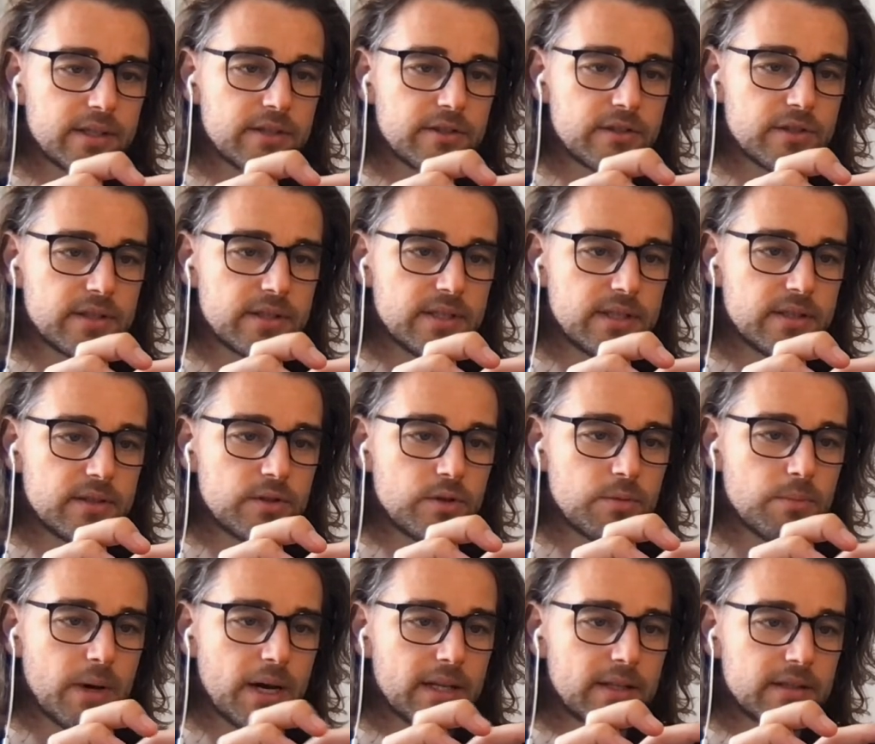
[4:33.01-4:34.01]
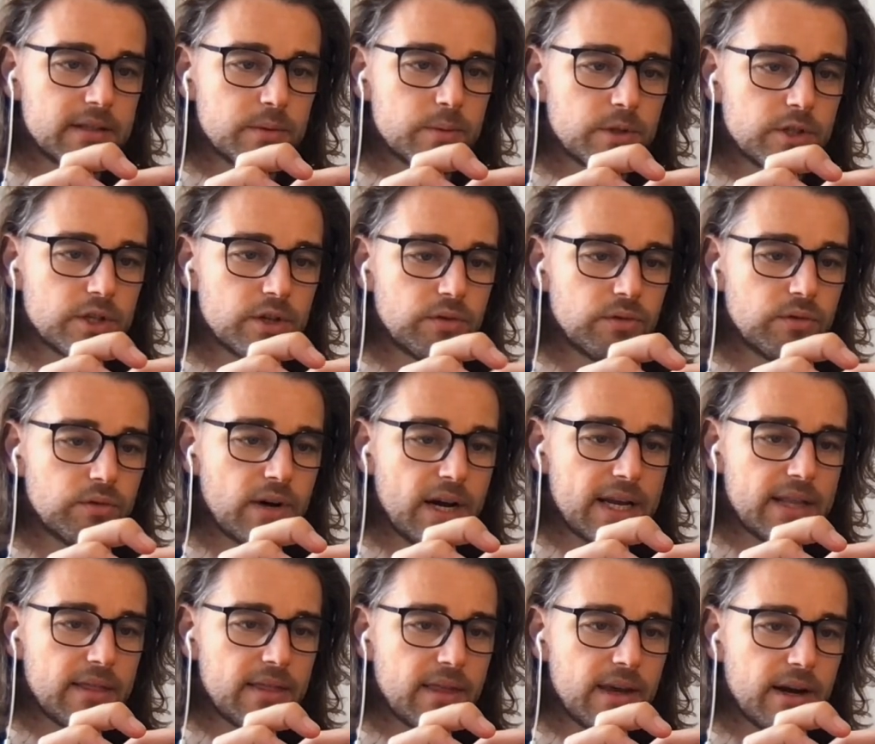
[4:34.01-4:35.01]
it's just these two buttons which are
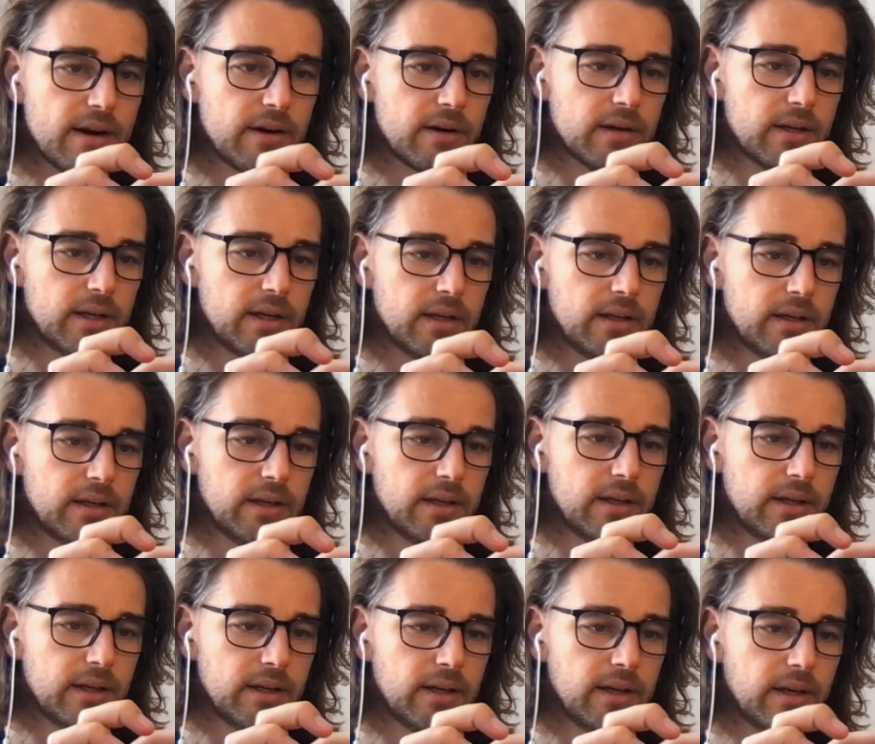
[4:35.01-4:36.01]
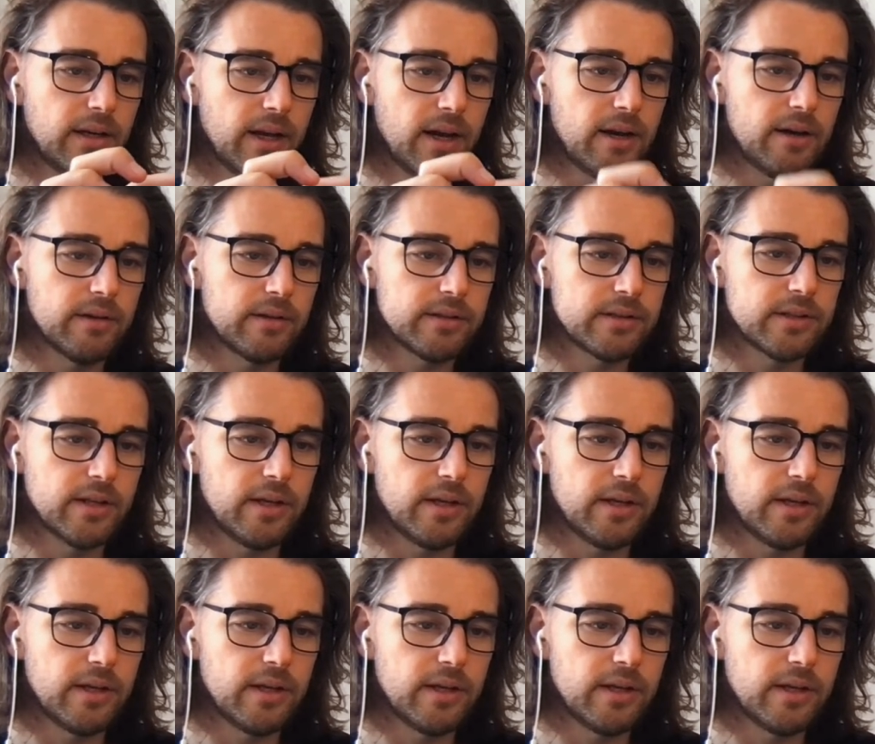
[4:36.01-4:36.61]
right there, in, out,